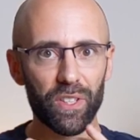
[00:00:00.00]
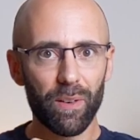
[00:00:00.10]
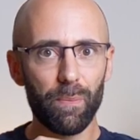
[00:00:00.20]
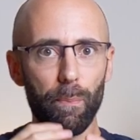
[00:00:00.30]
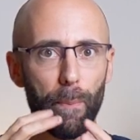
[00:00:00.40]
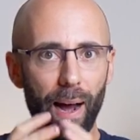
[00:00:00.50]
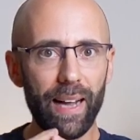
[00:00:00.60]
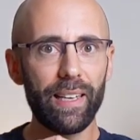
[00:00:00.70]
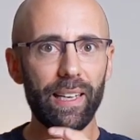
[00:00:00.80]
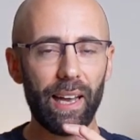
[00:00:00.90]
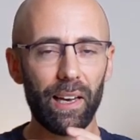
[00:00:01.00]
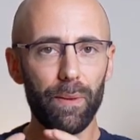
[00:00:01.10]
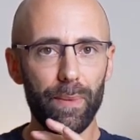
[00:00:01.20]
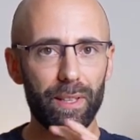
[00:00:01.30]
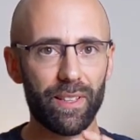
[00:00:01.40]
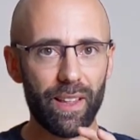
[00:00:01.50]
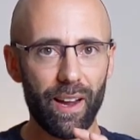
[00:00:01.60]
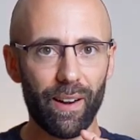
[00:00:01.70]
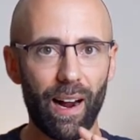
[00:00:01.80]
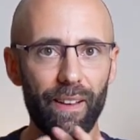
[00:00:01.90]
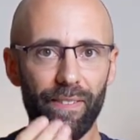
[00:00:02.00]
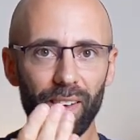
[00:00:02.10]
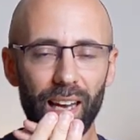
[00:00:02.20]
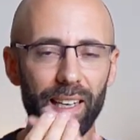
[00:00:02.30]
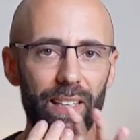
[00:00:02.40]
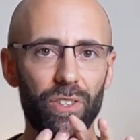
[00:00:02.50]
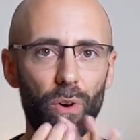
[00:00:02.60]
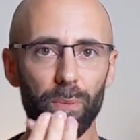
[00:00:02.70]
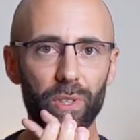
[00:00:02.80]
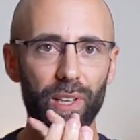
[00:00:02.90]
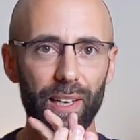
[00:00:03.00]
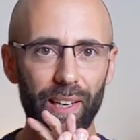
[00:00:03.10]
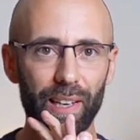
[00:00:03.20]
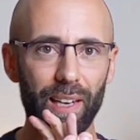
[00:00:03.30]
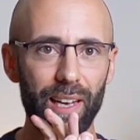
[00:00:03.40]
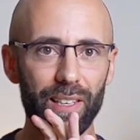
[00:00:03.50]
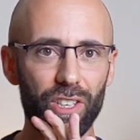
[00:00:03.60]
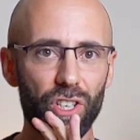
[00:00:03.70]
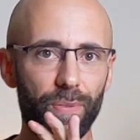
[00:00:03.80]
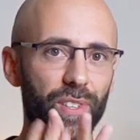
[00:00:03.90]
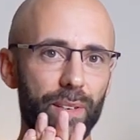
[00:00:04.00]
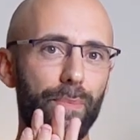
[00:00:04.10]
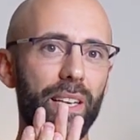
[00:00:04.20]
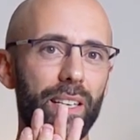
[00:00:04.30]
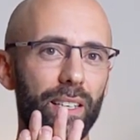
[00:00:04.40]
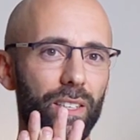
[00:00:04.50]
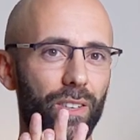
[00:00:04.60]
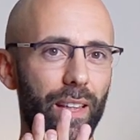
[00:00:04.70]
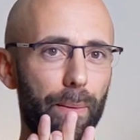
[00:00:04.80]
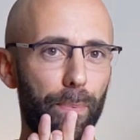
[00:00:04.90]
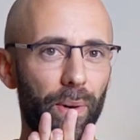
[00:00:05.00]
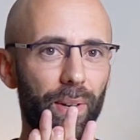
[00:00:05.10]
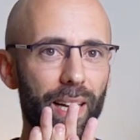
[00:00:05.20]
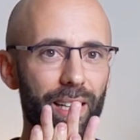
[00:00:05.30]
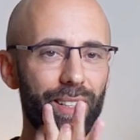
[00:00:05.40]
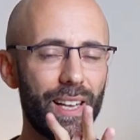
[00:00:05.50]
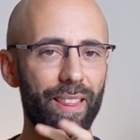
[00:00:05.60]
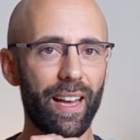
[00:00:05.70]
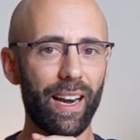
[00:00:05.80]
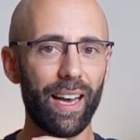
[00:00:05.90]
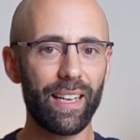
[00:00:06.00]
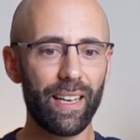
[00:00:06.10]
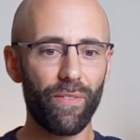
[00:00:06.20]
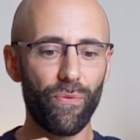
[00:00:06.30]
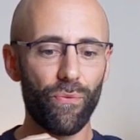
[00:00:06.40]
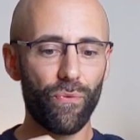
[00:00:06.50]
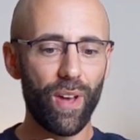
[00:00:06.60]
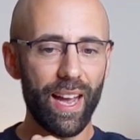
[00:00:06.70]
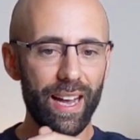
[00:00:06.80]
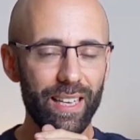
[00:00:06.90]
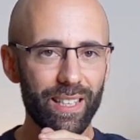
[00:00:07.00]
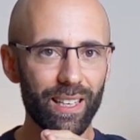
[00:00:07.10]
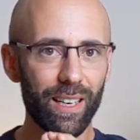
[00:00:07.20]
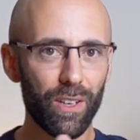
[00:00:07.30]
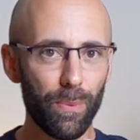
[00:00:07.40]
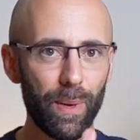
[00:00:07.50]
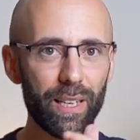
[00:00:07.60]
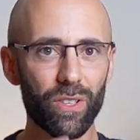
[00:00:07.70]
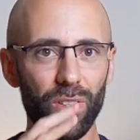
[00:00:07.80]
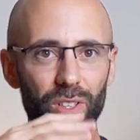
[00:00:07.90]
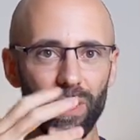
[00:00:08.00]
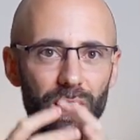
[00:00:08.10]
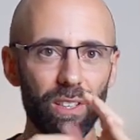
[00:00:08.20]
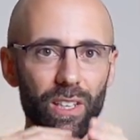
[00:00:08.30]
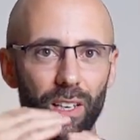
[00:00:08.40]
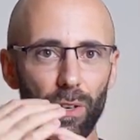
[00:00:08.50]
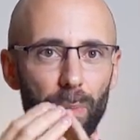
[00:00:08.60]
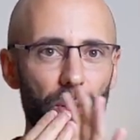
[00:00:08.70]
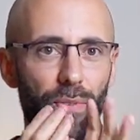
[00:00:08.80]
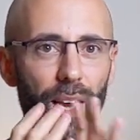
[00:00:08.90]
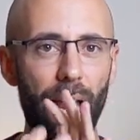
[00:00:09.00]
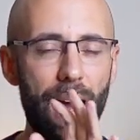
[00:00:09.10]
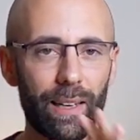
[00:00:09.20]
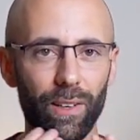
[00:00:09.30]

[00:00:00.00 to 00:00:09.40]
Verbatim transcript: some binding element there. I feel like it's almost like it, it shifts immediately to that bitterness and then like it fades a little bit. So there's there's a little bit of a lack